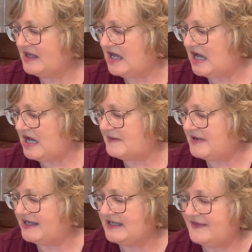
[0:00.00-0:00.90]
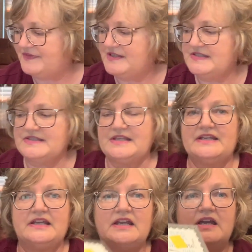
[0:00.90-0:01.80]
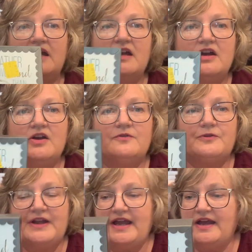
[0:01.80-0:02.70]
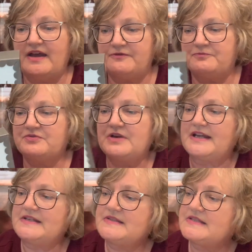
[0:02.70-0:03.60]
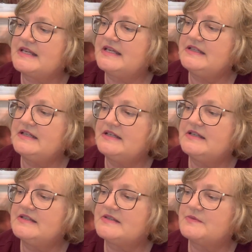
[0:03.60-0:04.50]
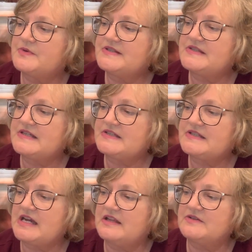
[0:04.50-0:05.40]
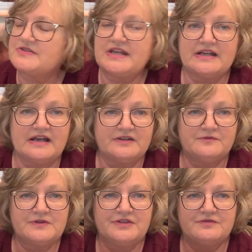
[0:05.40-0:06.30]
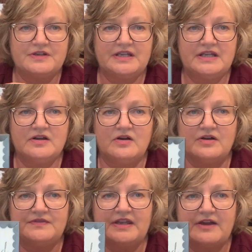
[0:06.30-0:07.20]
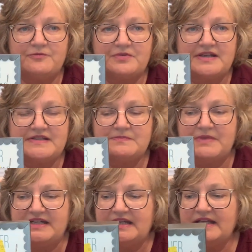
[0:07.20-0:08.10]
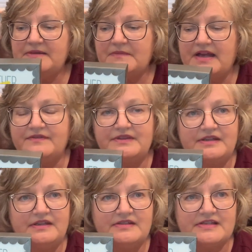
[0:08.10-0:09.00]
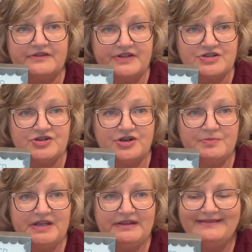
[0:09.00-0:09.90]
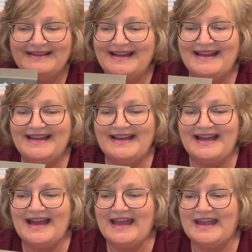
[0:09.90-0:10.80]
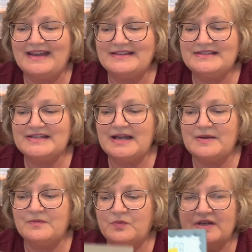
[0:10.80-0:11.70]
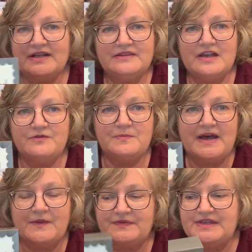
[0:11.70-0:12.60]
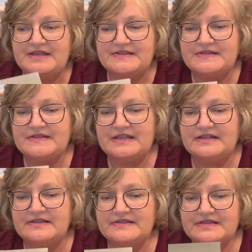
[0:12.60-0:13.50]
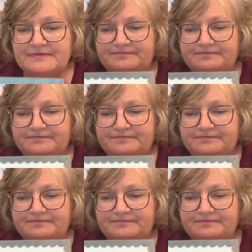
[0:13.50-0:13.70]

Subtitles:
I got this thing for half price. It was $6. I got it for $3 on half price Monday at the Salvation Army. And what I love about this is